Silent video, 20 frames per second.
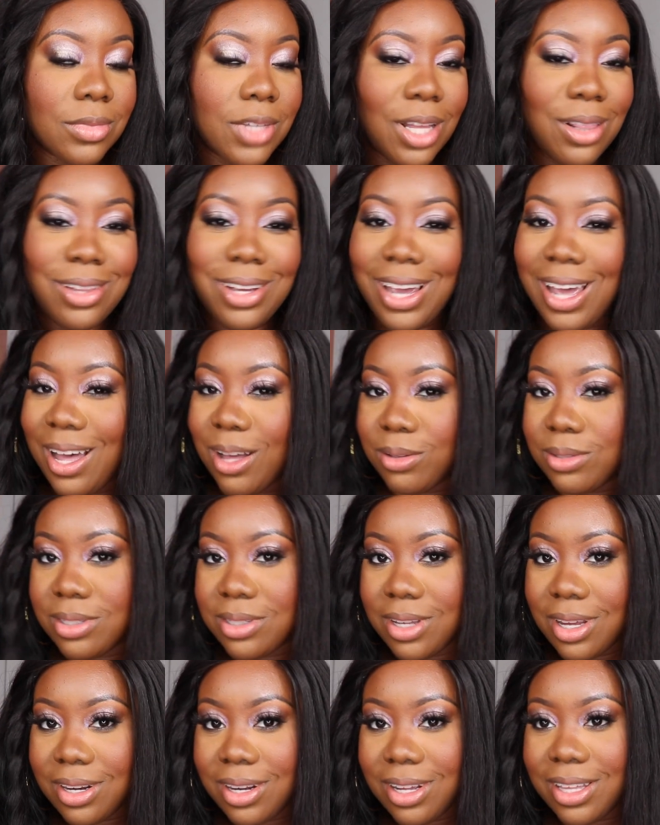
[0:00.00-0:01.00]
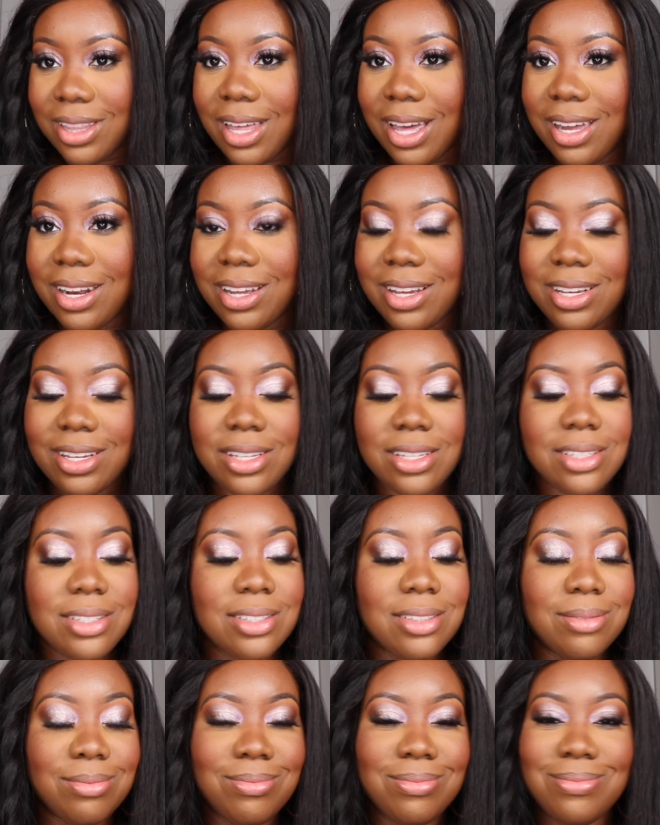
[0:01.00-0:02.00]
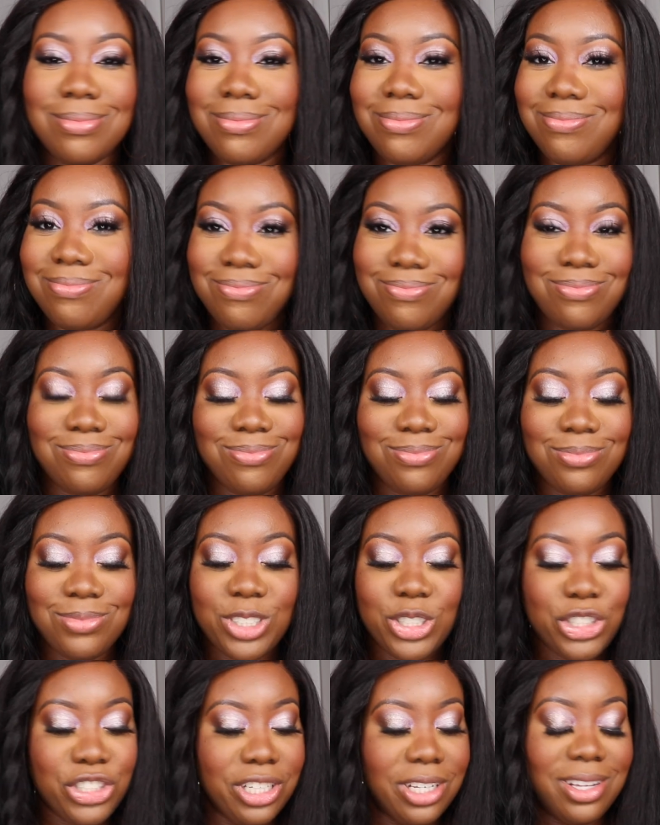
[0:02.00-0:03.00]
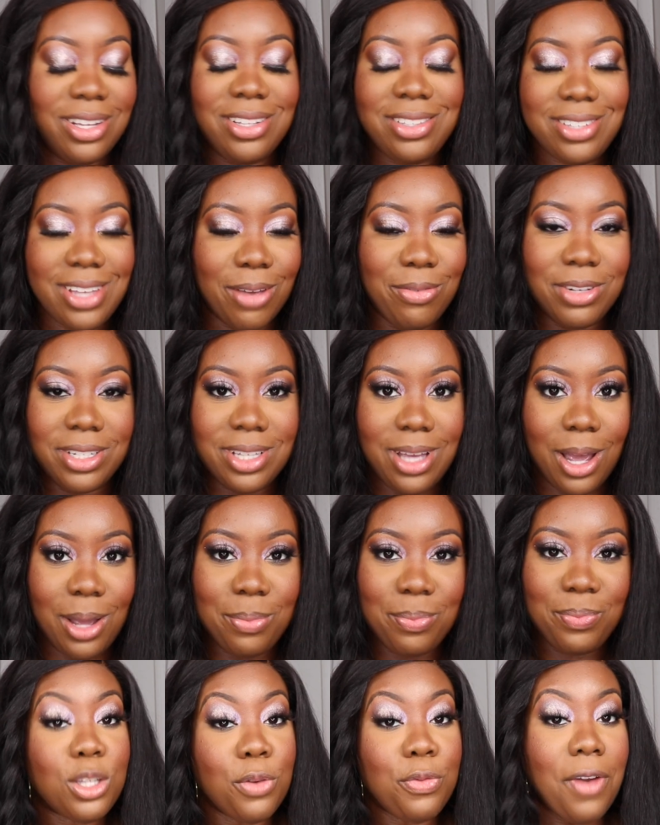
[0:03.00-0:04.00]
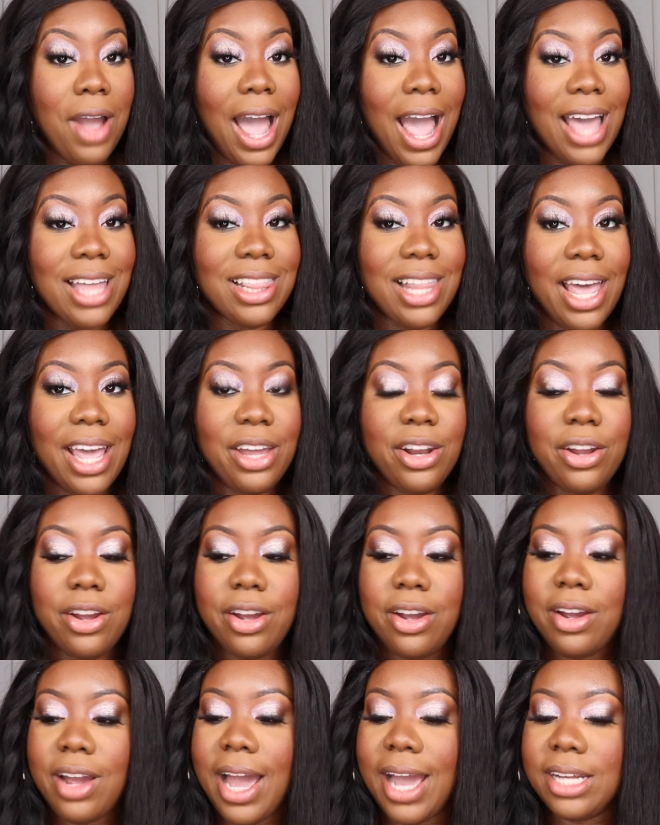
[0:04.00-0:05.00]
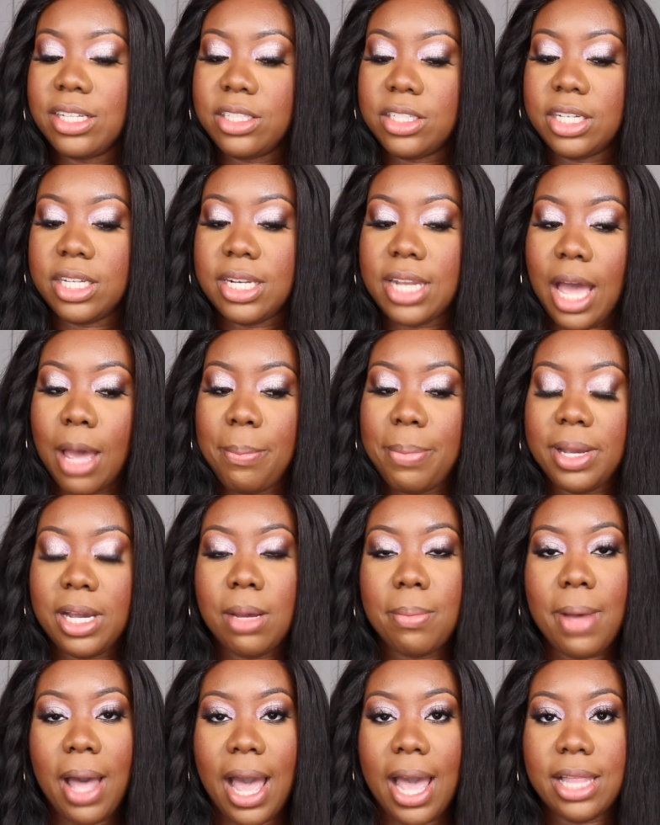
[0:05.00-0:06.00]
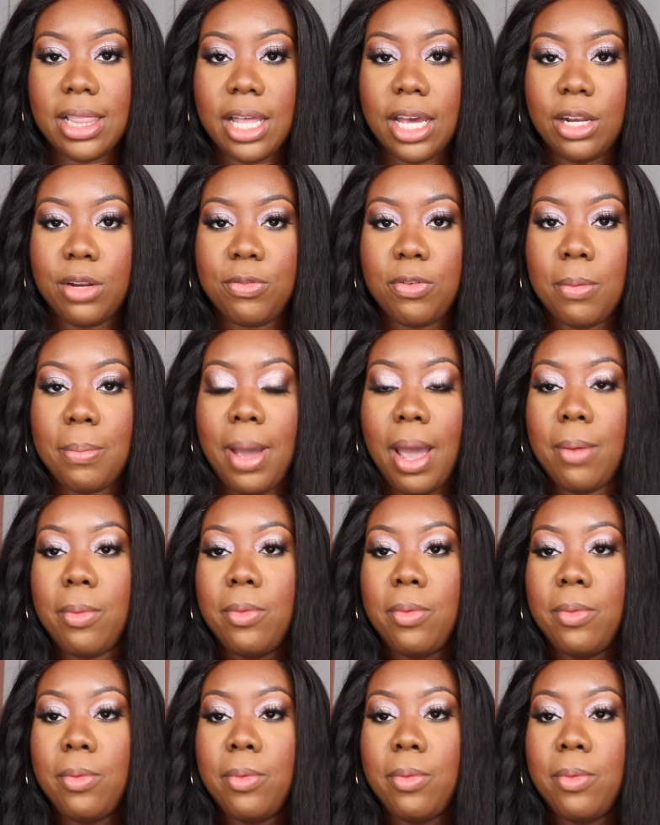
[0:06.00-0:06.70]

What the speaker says: Look at how stunning that is. She eats every time. So for highlighter, I did not pick up a highlighter from Pat